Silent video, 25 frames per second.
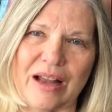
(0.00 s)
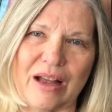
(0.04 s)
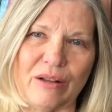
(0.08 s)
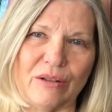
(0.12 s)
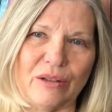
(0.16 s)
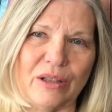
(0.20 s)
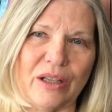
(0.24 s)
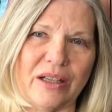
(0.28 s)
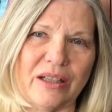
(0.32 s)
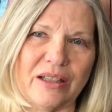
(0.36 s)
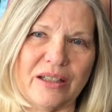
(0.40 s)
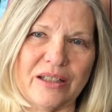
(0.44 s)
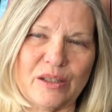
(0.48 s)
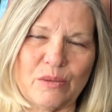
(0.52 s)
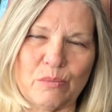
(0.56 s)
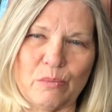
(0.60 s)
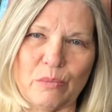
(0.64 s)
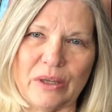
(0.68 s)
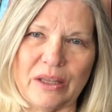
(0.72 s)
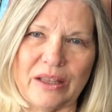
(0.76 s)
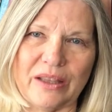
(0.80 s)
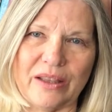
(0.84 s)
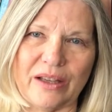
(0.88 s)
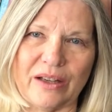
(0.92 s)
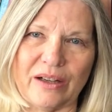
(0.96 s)
how long it's
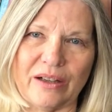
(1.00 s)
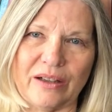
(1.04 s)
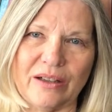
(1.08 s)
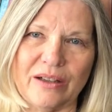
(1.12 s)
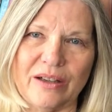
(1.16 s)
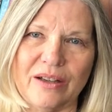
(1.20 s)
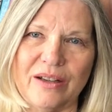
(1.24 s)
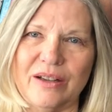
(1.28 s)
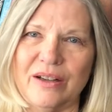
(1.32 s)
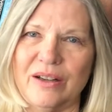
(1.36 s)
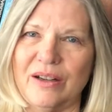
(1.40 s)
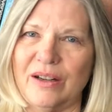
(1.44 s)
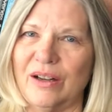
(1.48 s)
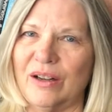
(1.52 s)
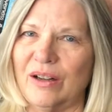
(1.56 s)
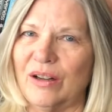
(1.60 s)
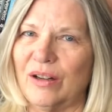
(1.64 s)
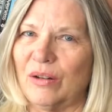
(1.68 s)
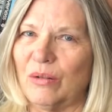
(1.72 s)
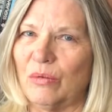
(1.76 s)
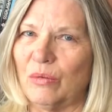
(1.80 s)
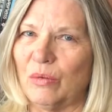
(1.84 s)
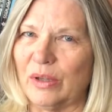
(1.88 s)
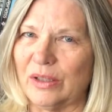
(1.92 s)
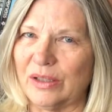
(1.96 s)
been there,
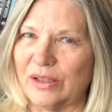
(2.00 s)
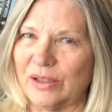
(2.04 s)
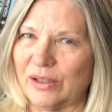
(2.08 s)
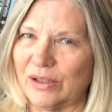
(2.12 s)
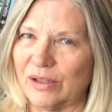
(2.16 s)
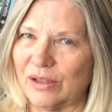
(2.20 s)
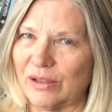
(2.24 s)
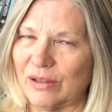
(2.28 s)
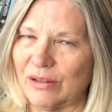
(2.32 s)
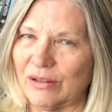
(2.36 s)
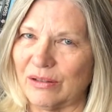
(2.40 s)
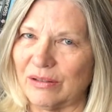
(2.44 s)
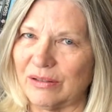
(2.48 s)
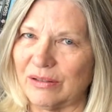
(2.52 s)
what's